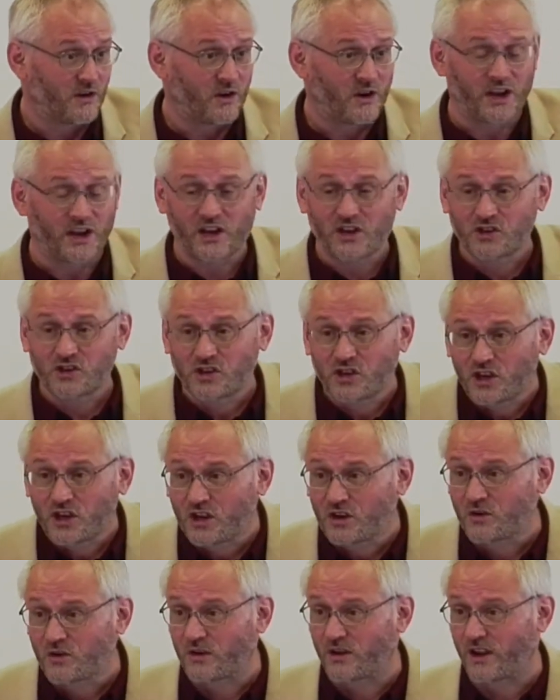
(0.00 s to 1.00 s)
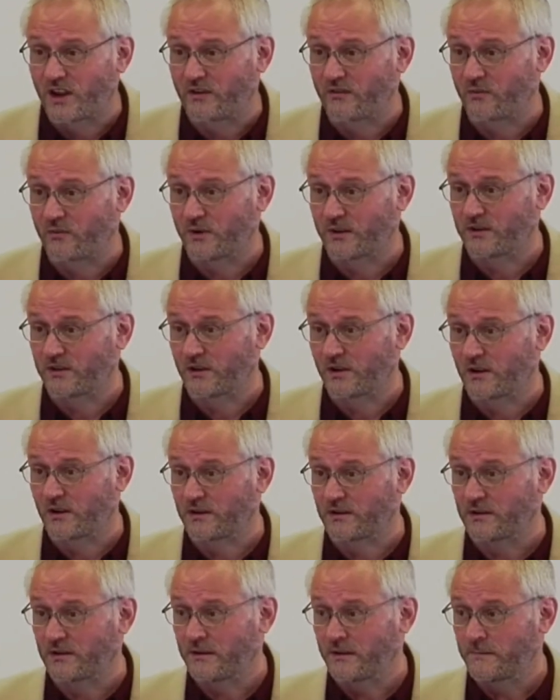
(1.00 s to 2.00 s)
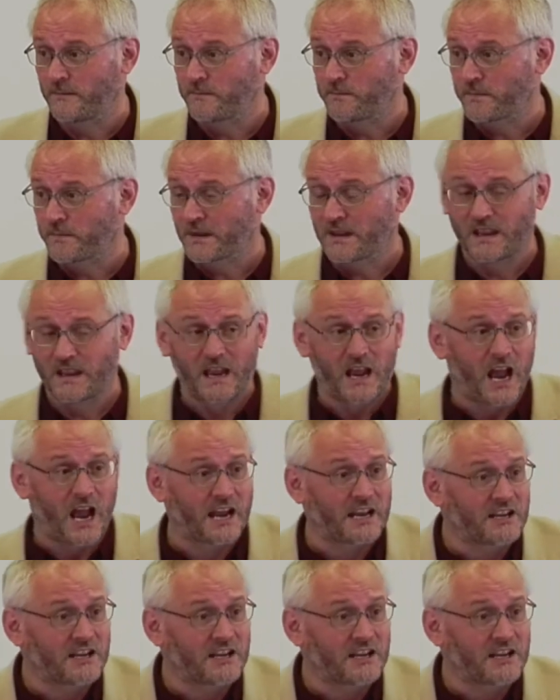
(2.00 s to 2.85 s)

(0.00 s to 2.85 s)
an eternal life with God. And